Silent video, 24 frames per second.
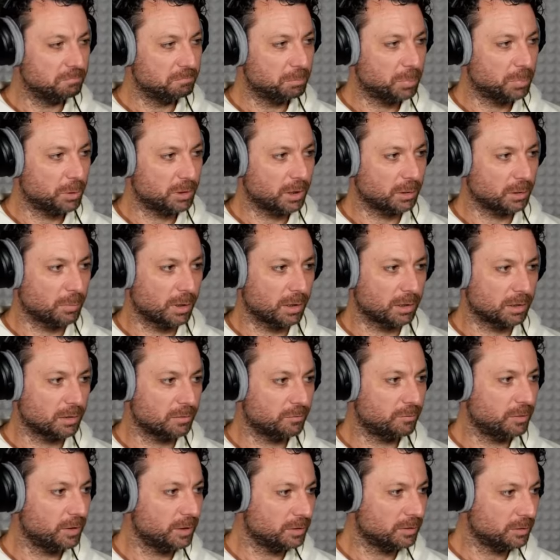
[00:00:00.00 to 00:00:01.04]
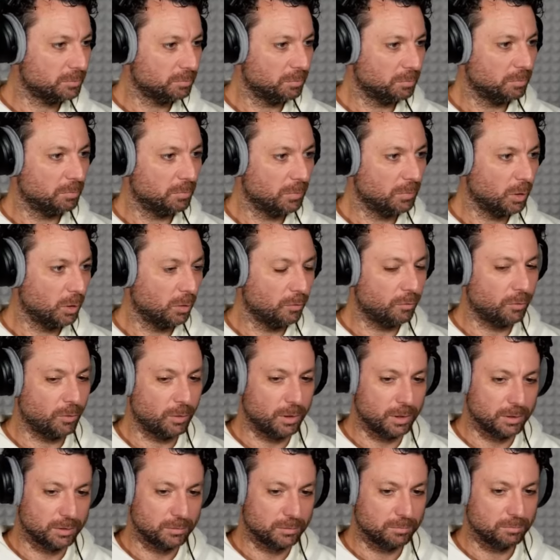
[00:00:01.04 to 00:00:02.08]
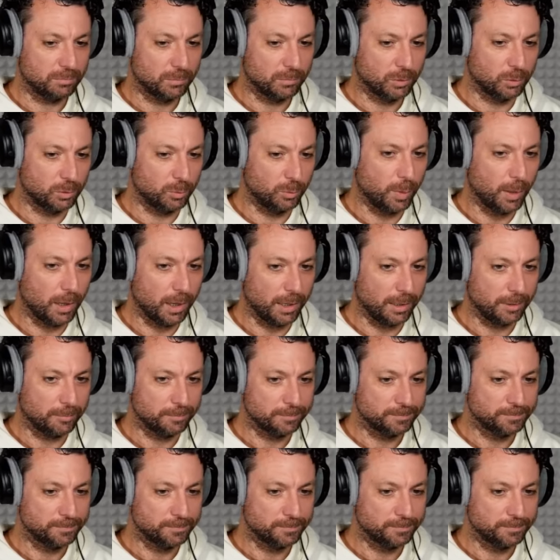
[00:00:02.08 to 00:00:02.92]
product market fit, go for it, goodbye.